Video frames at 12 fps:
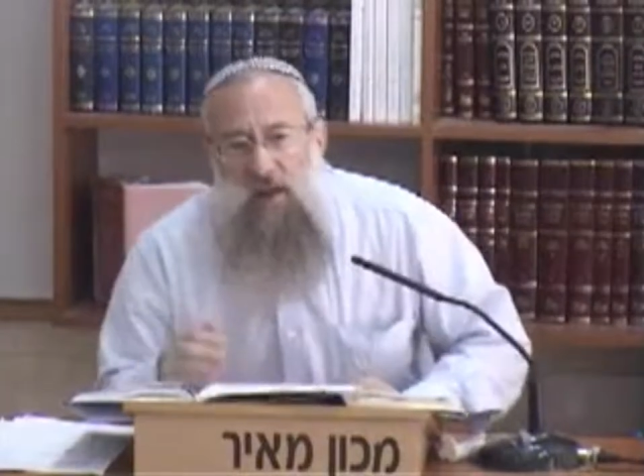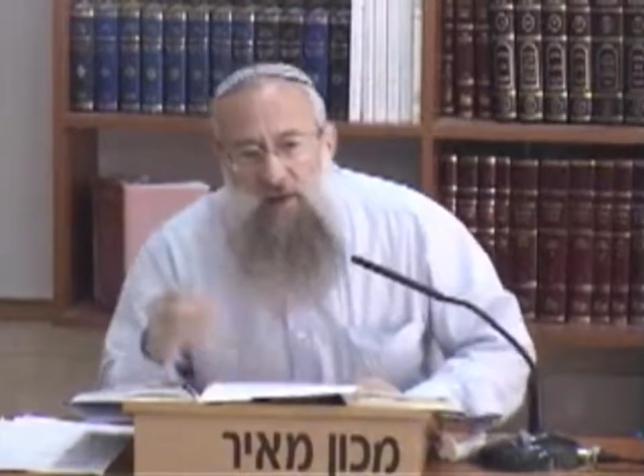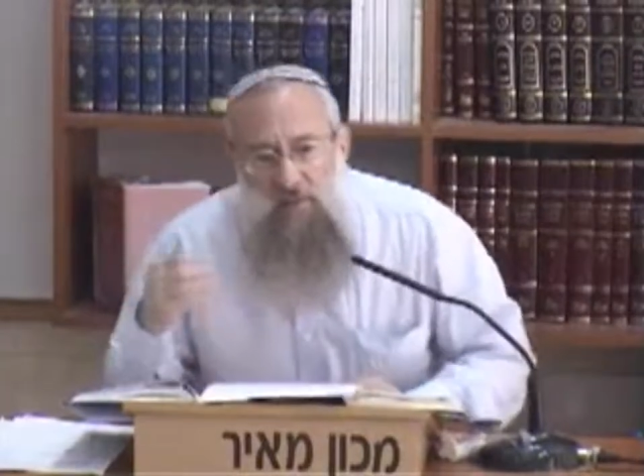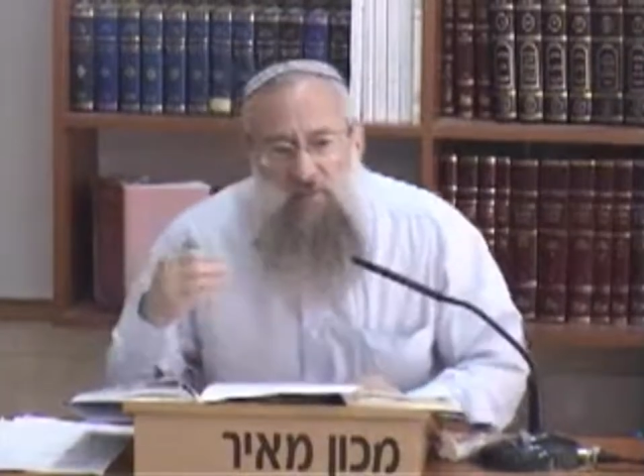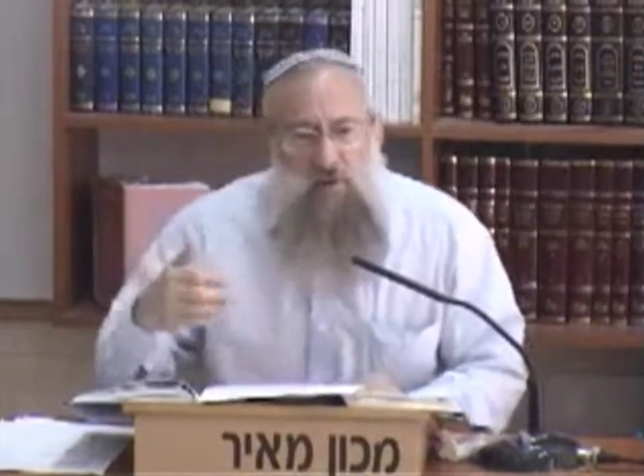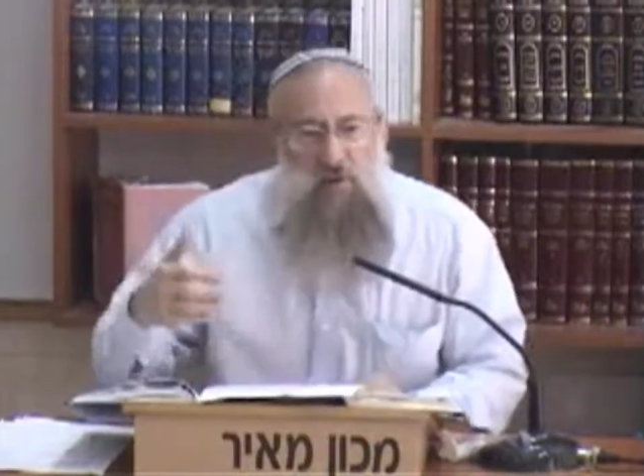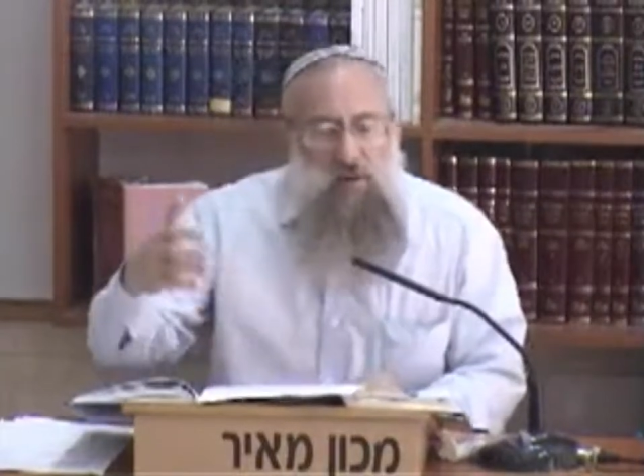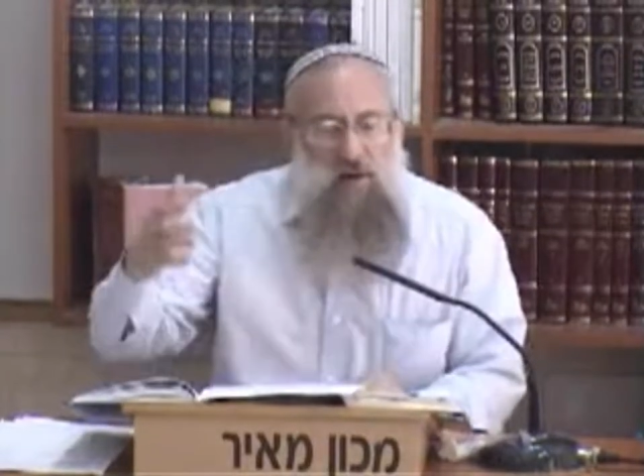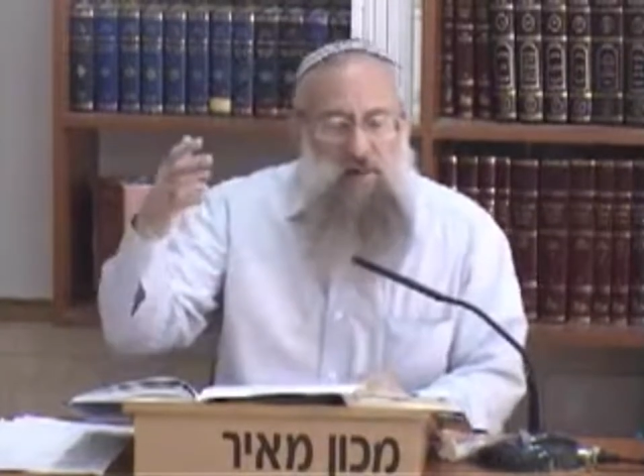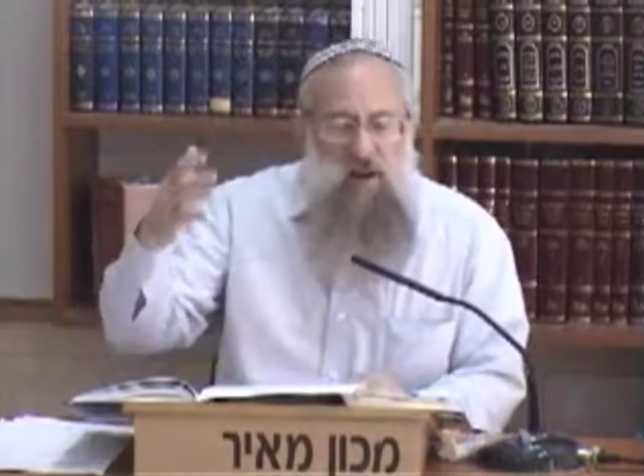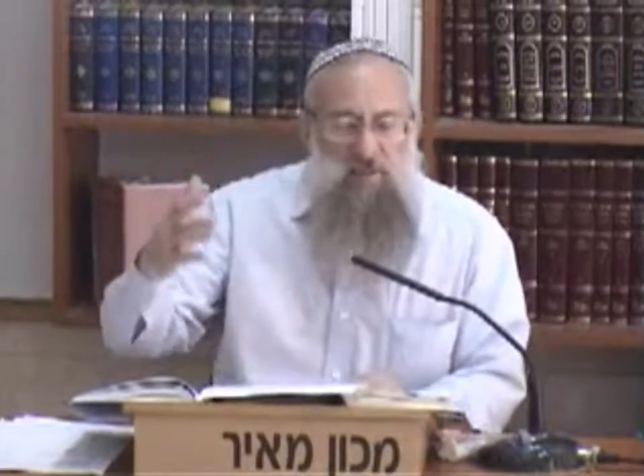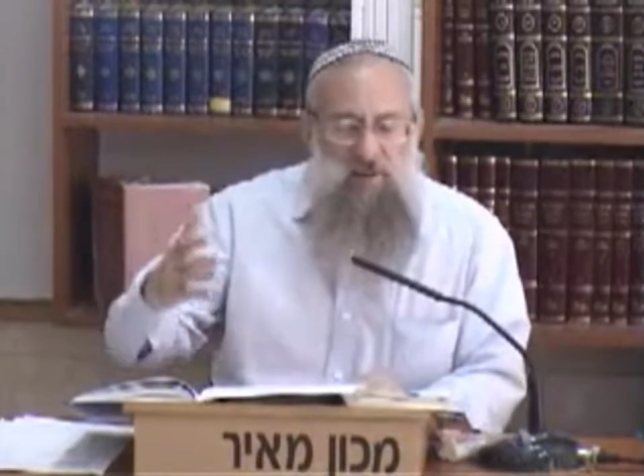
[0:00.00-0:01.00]
out of rote, out
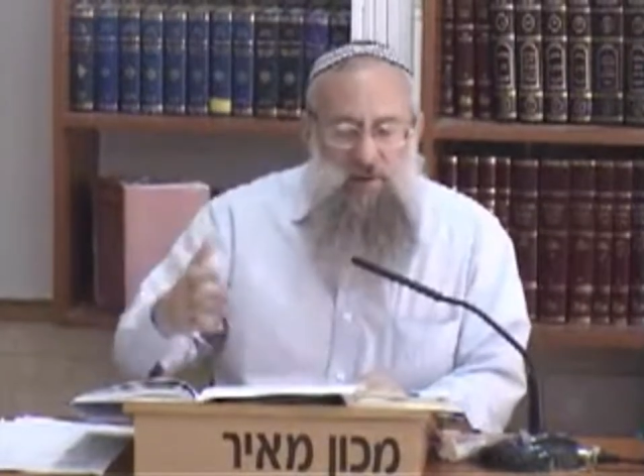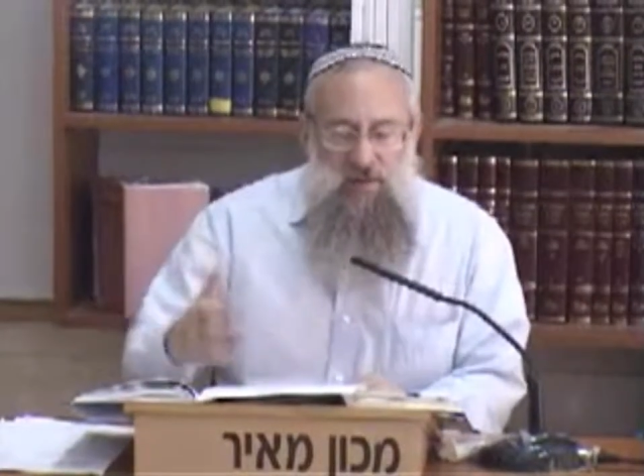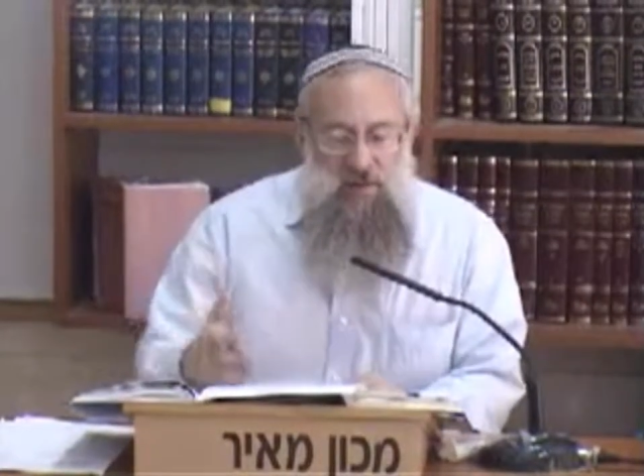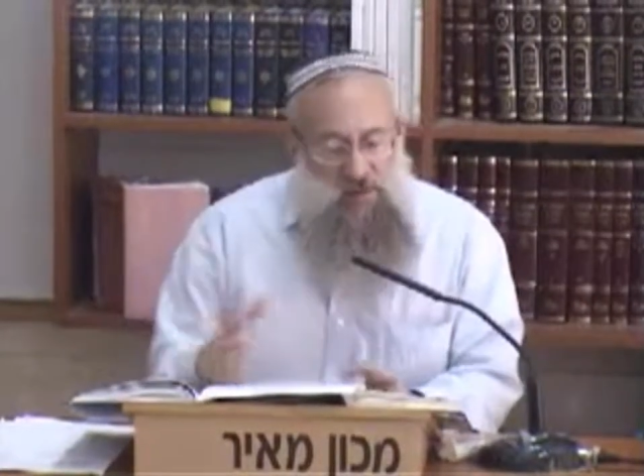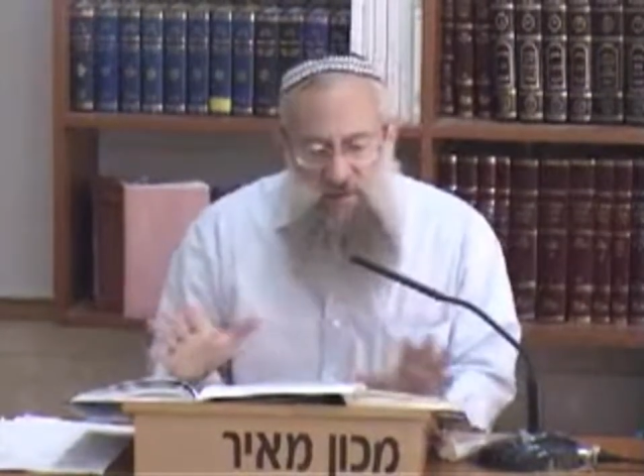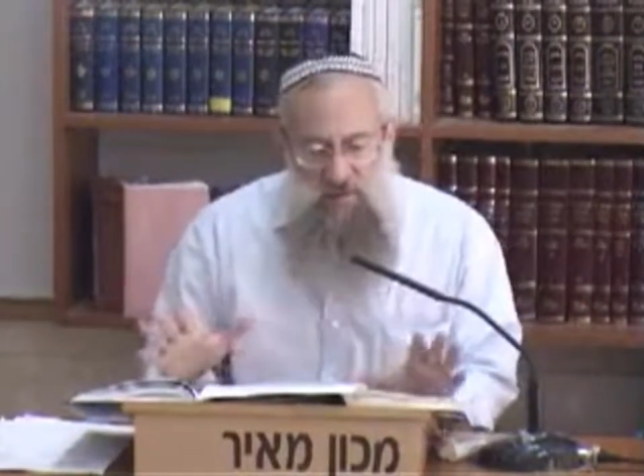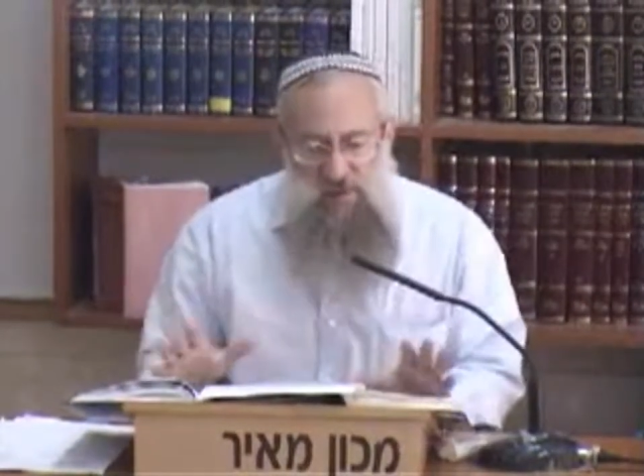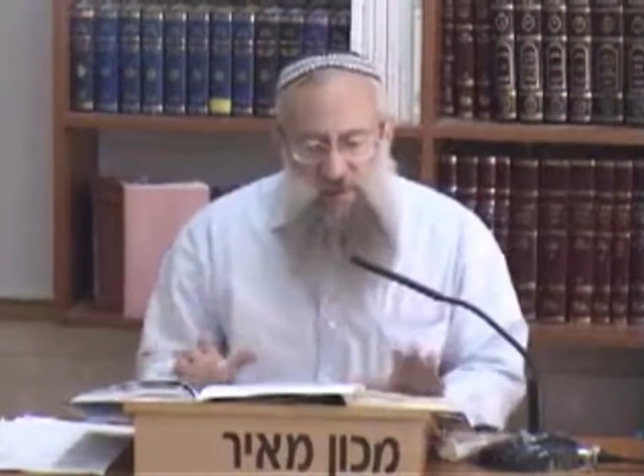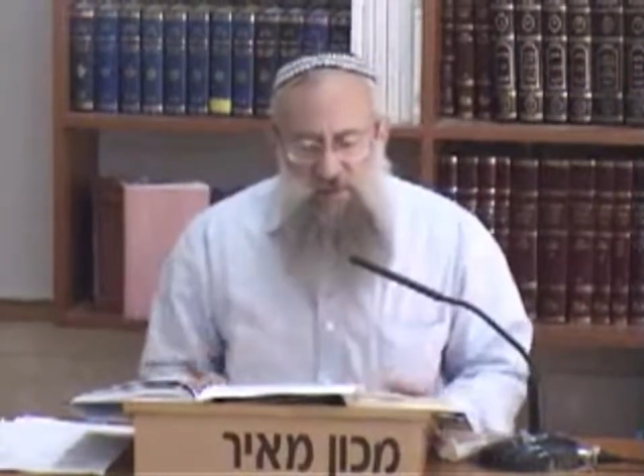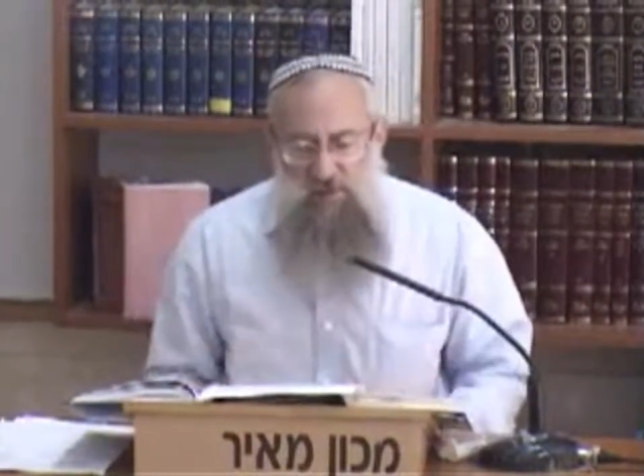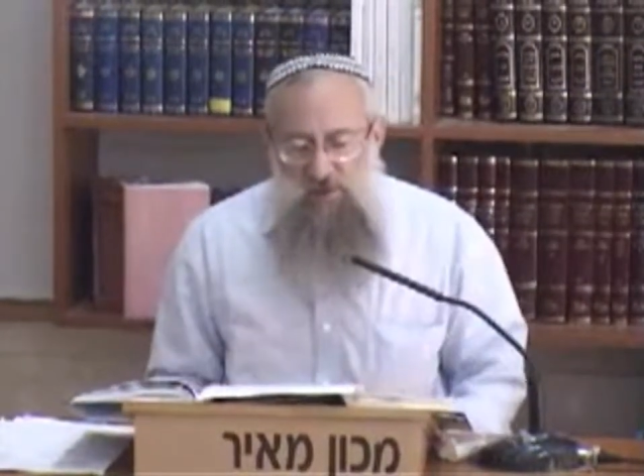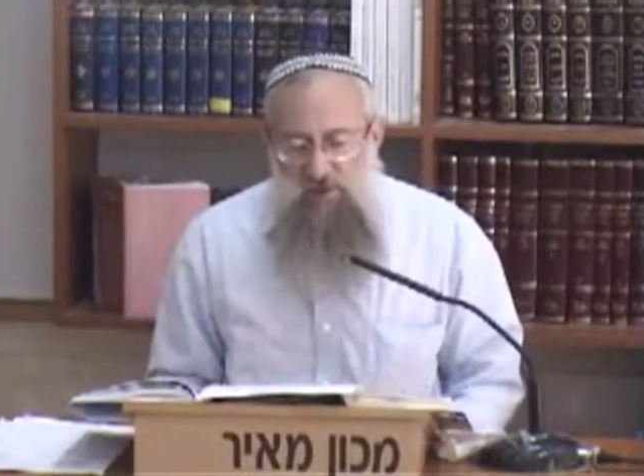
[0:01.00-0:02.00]
of habit. They did the
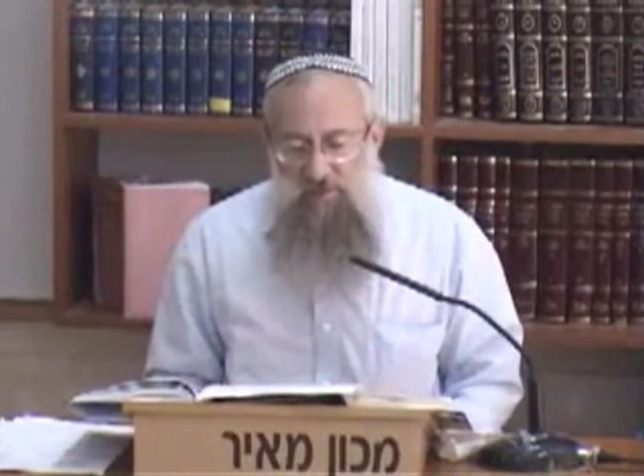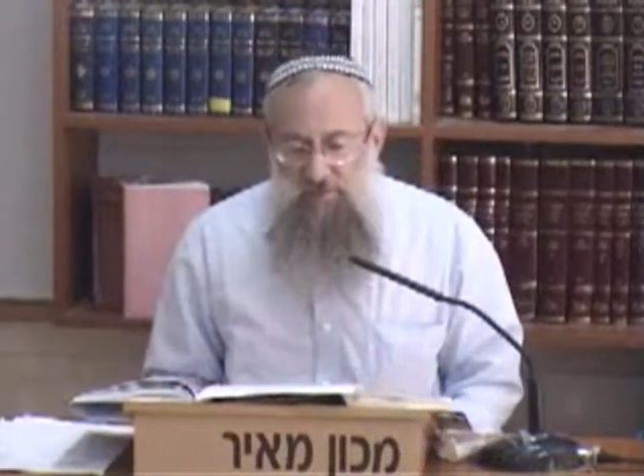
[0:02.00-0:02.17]
mitzvot.